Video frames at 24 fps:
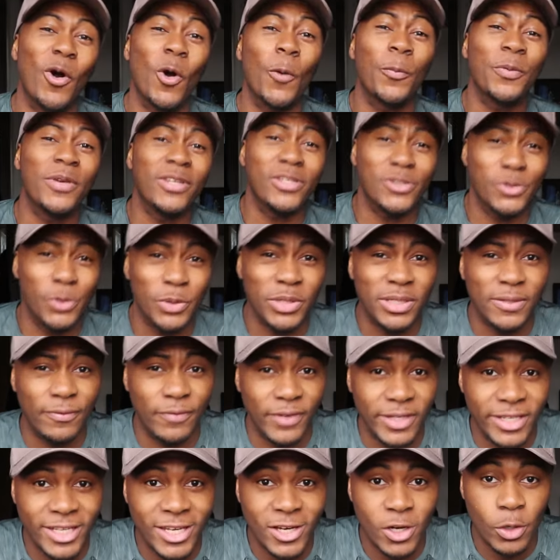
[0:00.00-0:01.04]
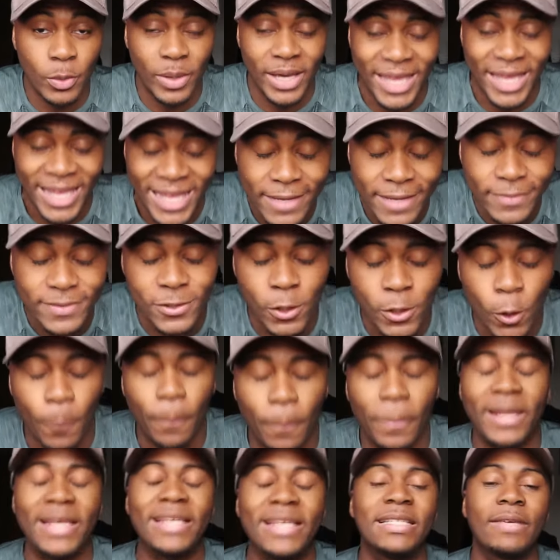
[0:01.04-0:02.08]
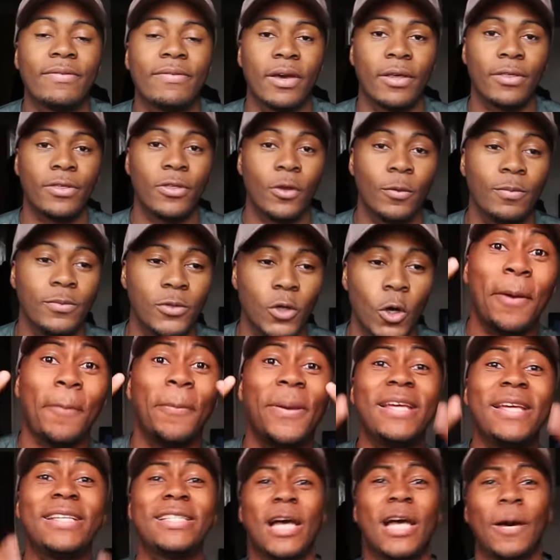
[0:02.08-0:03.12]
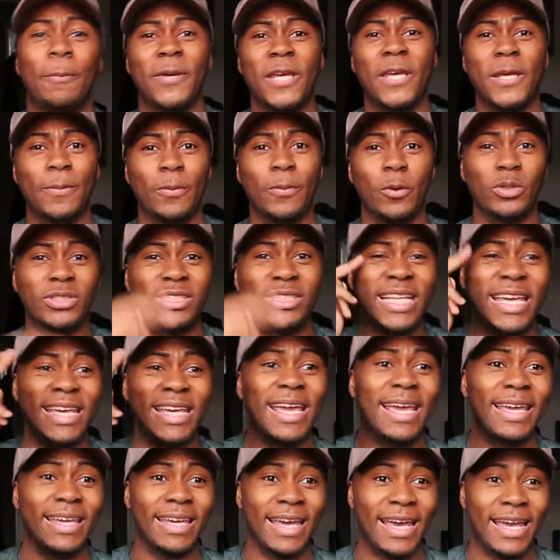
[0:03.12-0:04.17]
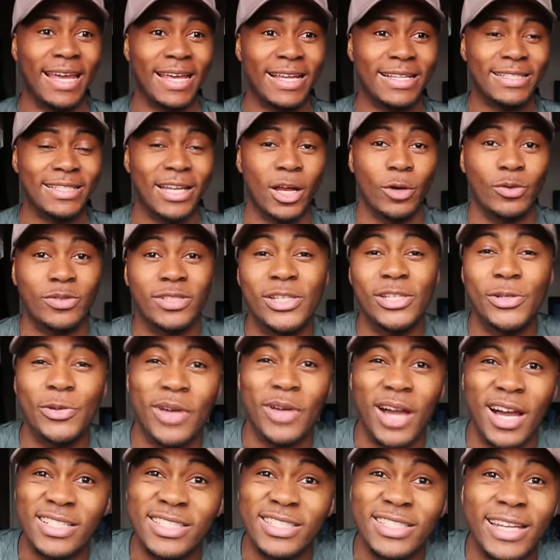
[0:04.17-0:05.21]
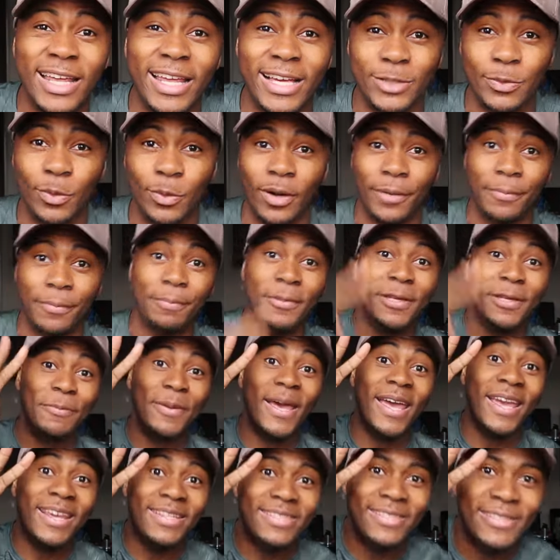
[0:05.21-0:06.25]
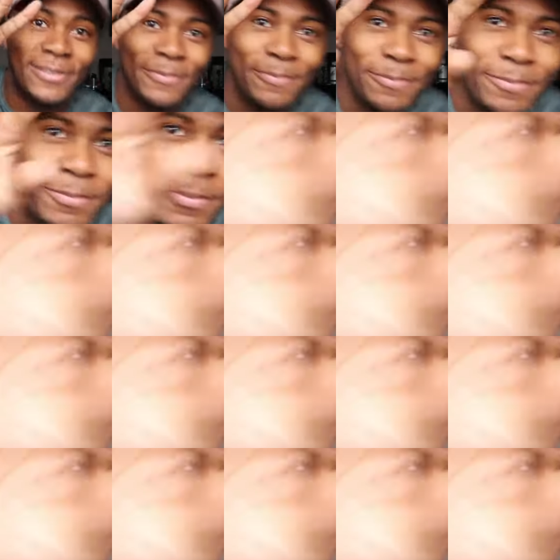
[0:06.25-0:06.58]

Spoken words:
hope you enjoyed this video. If so, please give it a thumbs up. Peace out, people. Stay getting gains, and I'll see you guys in the next one. Peace.